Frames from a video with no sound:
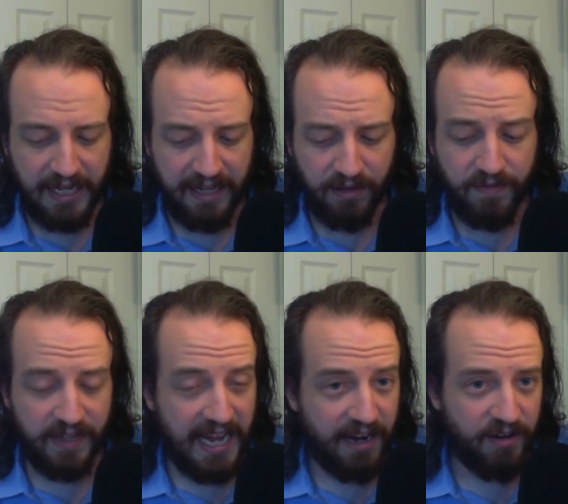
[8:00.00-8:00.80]
I love
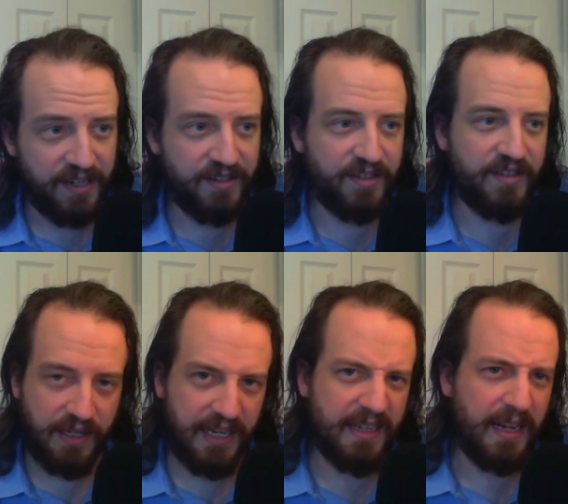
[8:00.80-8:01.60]
Karris,
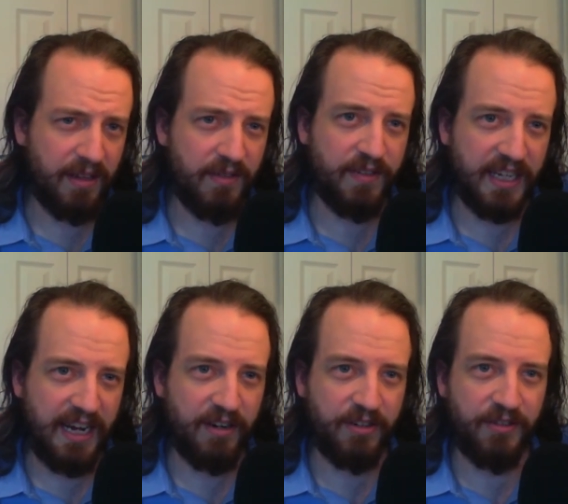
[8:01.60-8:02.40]
and I love a
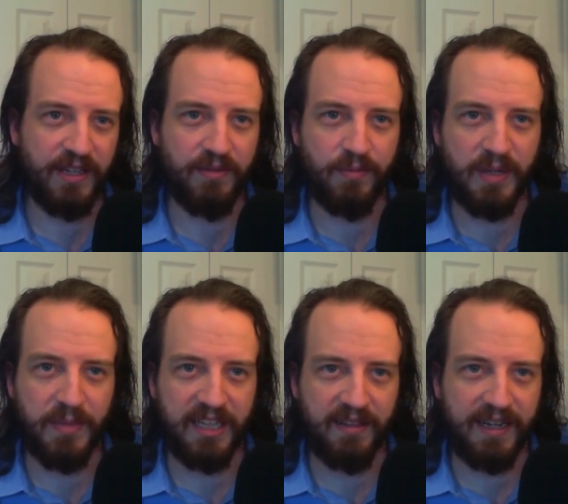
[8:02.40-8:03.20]
character that we
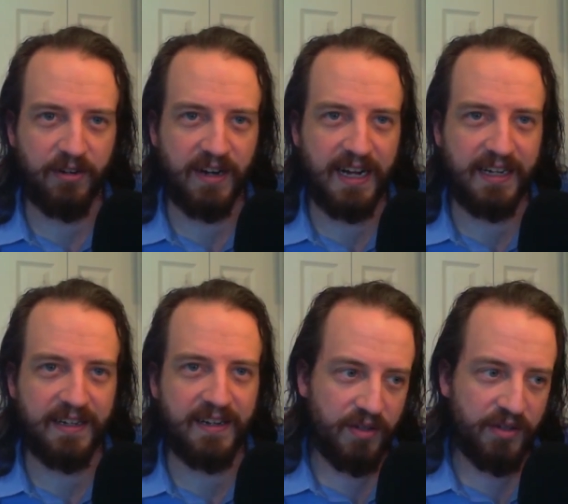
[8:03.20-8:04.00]
meet later
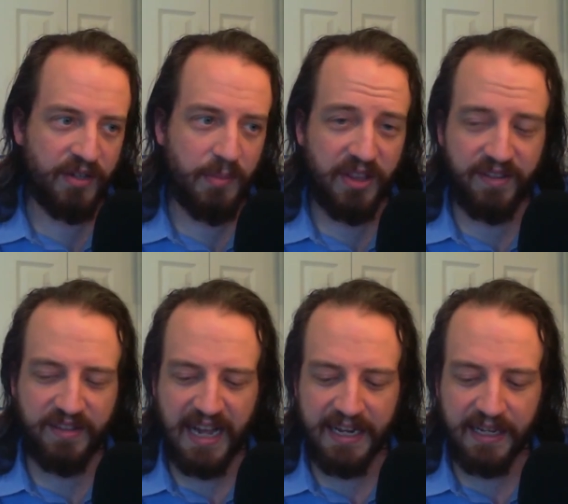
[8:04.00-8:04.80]
on some of the
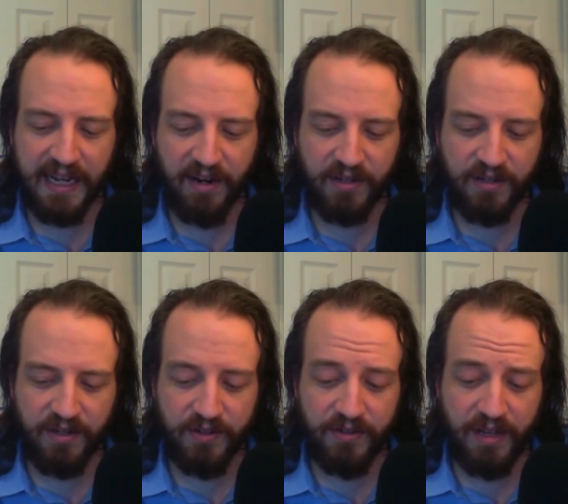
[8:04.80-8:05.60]
side
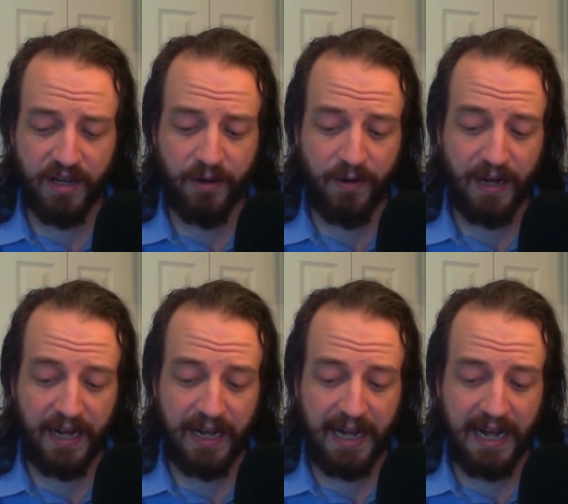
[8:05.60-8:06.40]
characters, though,
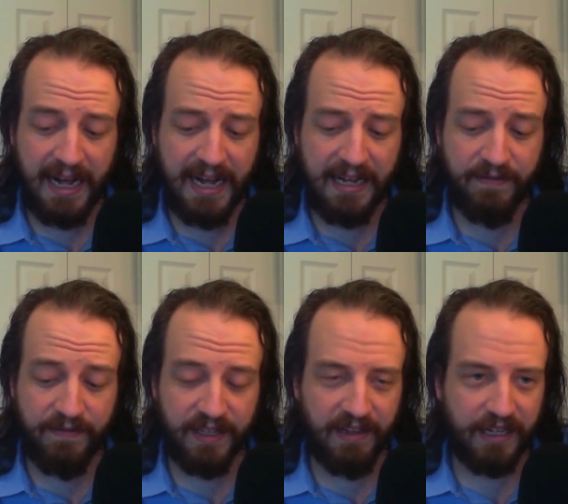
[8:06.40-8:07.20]
I
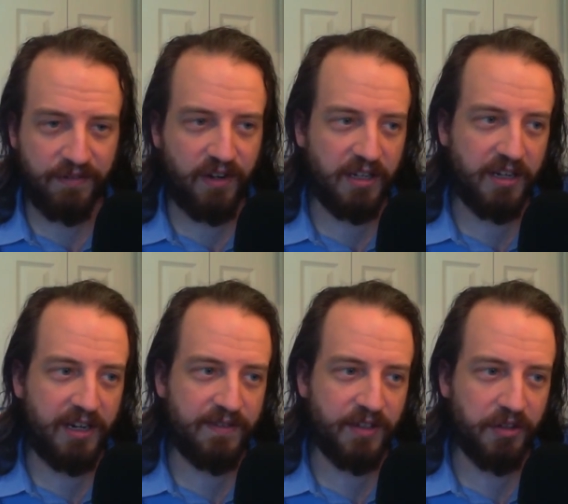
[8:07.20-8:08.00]
feel like fall
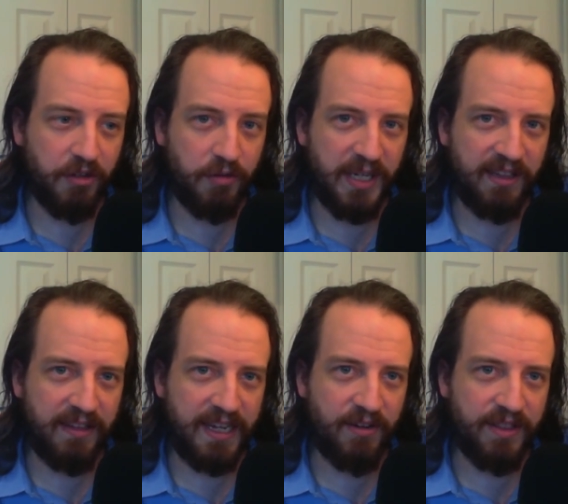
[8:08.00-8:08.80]
off a little bit
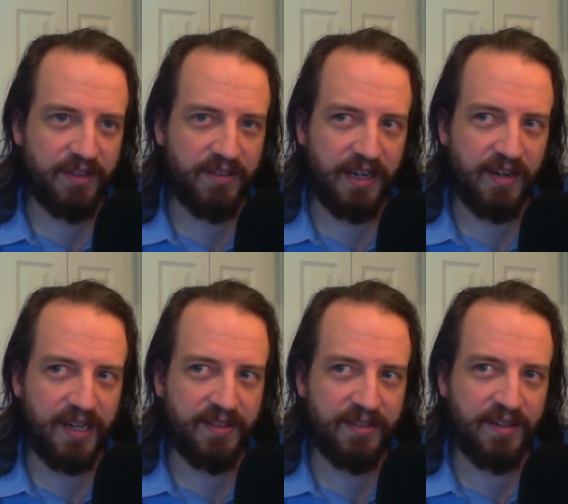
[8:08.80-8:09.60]
later in the
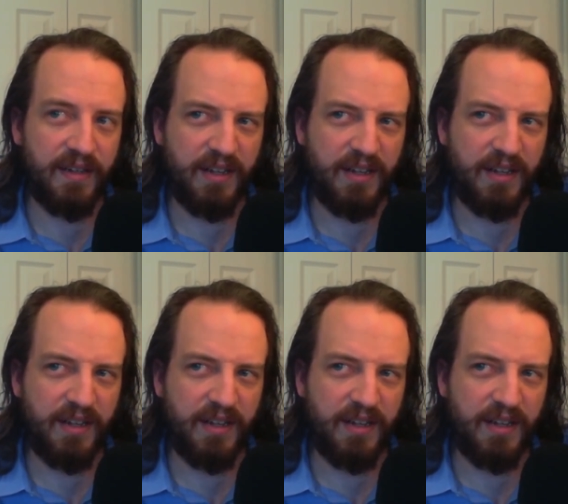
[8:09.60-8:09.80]
series.